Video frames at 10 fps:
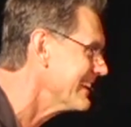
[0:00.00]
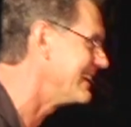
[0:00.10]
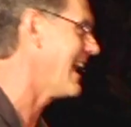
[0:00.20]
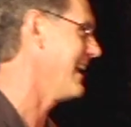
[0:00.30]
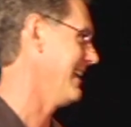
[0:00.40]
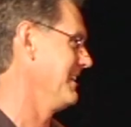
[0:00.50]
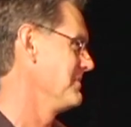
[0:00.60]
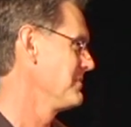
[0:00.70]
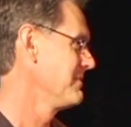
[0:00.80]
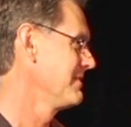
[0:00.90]
today.
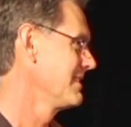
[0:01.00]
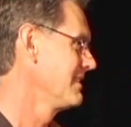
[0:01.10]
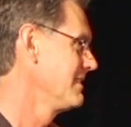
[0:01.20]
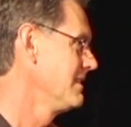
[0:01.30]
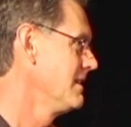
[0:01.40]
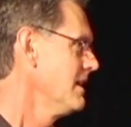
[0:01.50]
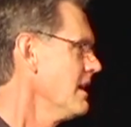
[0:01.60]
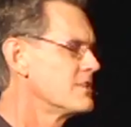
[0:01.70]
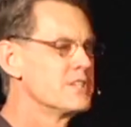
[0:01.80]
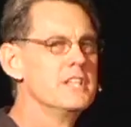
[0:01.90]

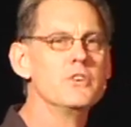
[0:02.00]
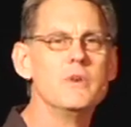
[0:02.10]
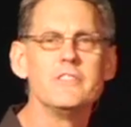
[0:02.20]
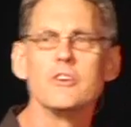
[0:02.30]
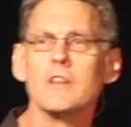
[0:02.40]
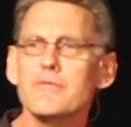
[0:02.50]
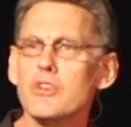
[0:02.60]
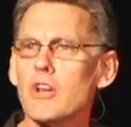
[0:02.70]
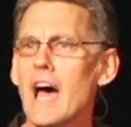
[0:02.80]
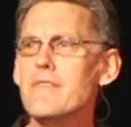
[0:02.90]
See, you either live
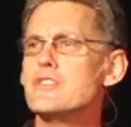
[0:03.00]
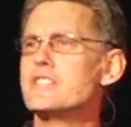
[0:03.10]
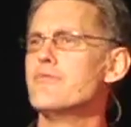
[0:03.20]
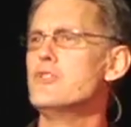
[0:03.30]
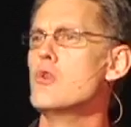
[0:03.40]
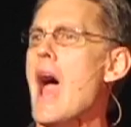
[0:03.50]
your life as if you